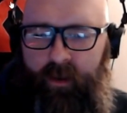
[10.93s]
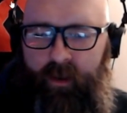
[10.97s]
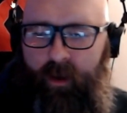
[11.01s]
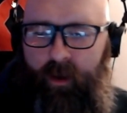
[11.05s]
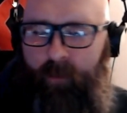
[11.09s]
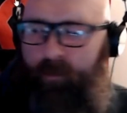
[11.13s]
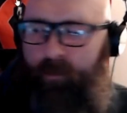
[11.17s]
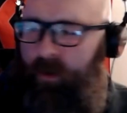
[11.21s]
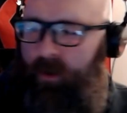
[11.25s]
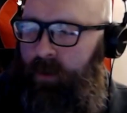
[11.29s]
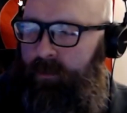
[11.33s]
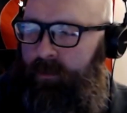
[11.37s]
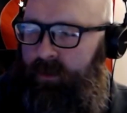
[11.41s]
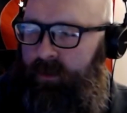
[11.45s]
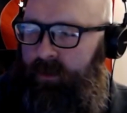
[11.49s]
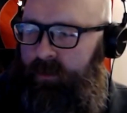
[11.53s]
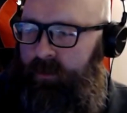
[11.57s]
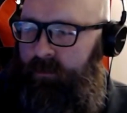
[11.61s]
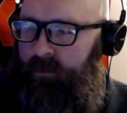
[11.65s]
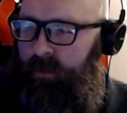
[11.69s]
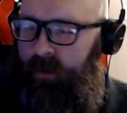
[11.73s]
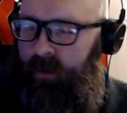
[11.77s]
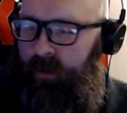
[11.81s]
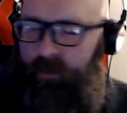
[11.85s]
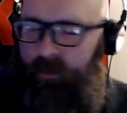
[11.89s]
on purpose,
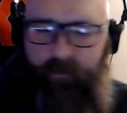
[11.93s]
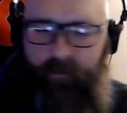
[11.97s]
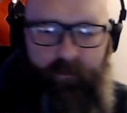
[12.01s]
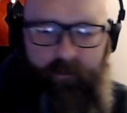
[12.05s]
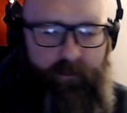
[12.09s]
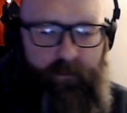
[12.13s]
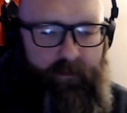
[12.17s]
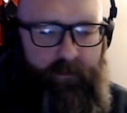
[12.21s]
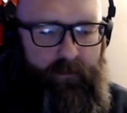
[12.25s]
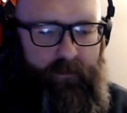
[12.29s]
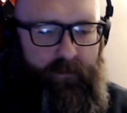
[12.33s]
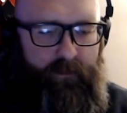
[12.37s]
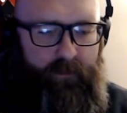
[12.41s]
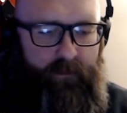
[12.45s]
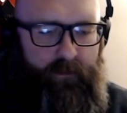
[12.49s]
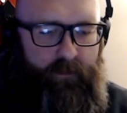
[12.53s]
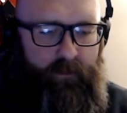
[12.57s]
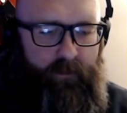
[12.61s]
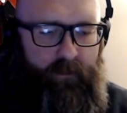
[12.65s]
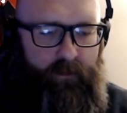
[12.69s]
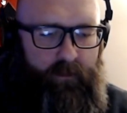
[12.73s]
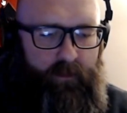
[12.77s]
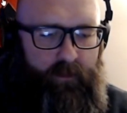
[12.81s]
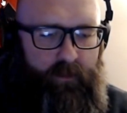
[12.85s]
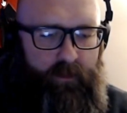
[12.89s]
but
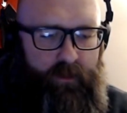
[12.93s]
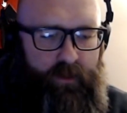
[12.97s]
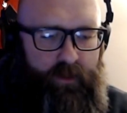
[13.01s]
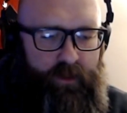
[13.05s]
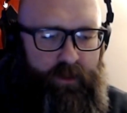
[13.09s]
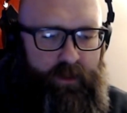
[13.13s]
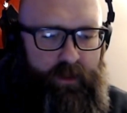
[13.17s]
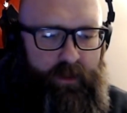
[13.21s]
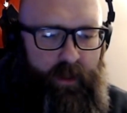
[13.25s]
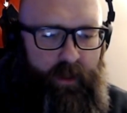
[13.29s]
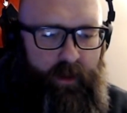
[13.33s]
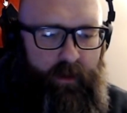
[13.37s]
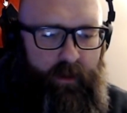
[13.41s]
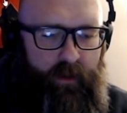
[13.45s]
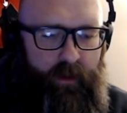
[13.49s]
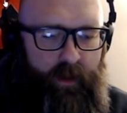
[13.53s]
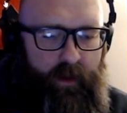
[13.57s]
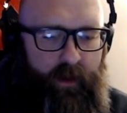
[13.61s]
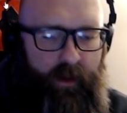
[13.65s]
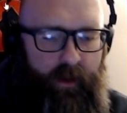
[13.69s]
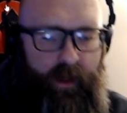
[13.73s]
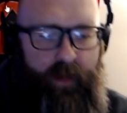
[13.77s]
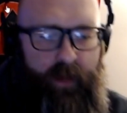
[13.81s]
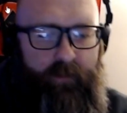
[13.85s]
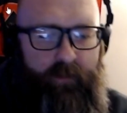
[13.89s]
just had a lot
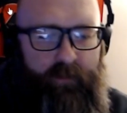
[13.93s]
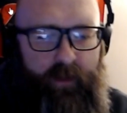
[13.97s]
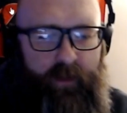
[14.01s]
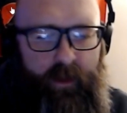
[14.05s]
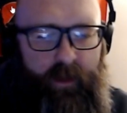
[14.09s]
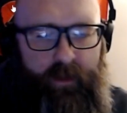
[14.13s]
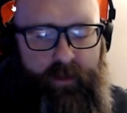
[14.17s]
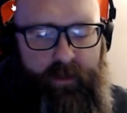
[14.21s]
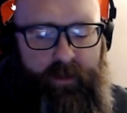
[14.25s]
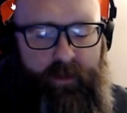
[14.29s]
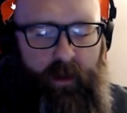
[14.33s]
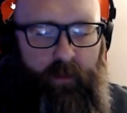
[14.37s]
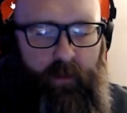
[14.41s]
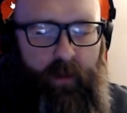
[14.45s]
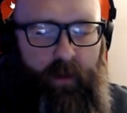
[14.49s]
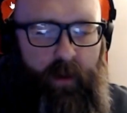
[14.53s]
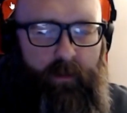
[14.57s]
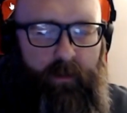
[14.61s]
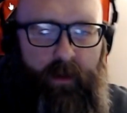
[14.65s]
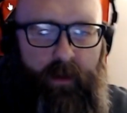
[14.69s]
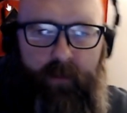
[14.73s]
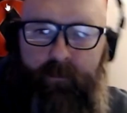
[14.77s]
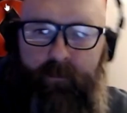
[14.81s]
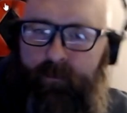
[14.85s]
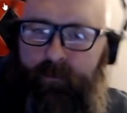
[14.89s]
of life things come at me.